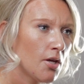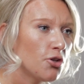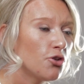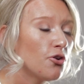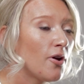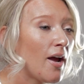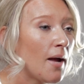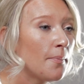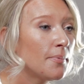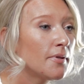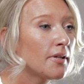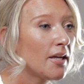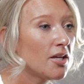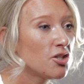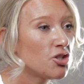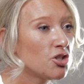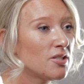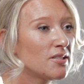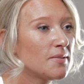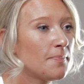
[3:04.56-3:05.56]
Your
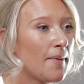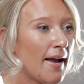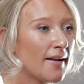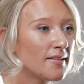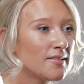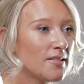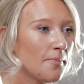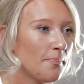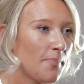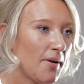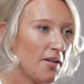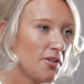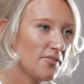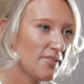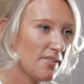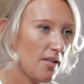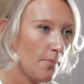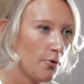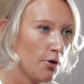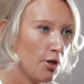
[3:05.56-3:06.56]
application is backed up by your
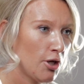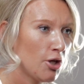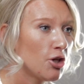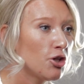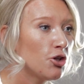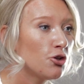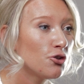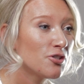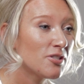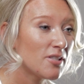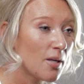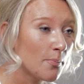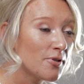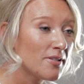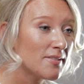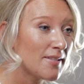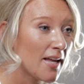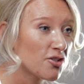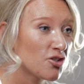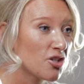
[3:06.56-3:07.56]
summary. Your summary
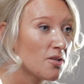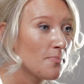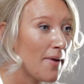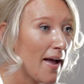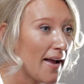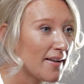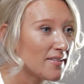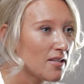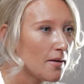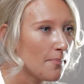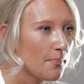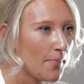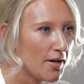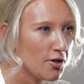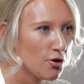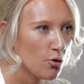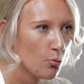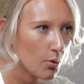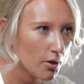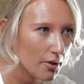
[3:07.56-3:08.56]
is actually backed up by
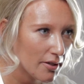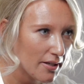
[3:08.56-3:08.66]
your work